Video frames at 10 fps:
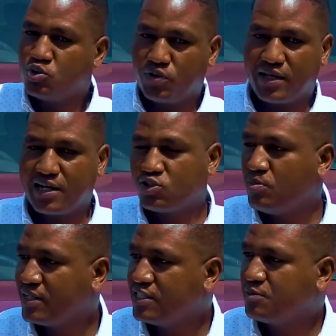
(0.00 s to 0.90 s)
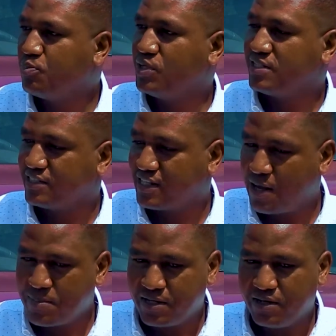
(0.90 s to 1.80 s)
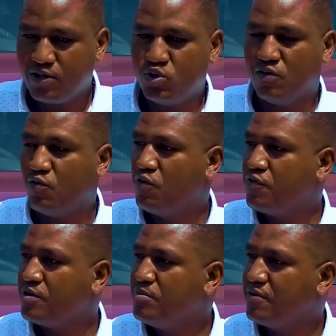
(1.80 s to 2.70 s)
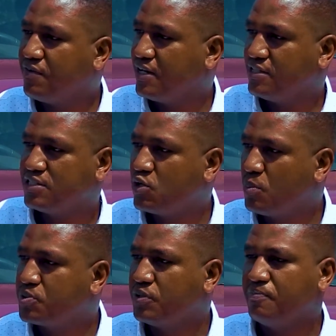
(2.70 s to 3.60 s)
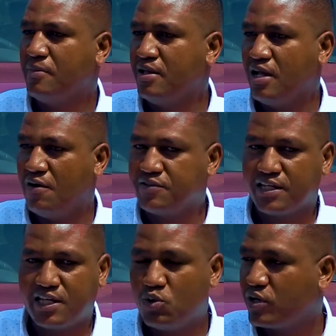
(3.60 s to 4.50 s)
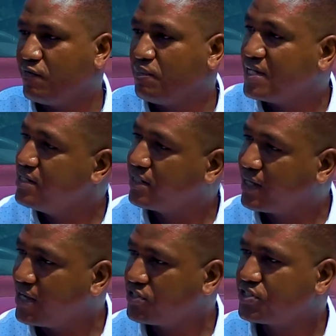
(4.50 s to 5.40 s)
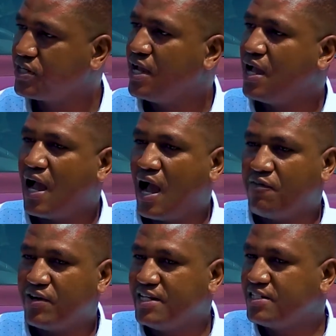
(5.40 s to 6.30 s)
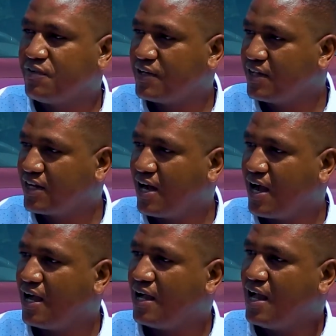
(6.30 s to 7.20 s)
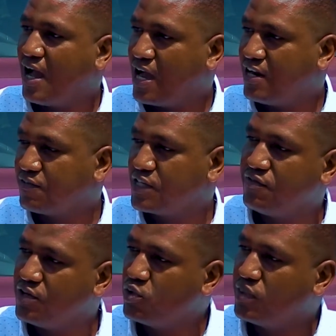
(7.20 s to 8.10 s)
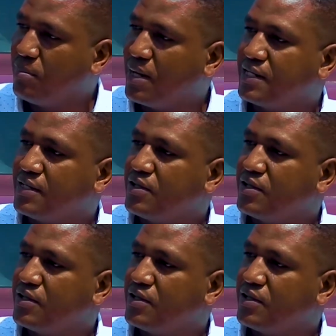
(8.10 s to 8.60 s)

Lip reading: So the customer at this point has come in, you have offered me a financing option, I've taken or I've paid in cash, I've identified the car, and I've given you the money.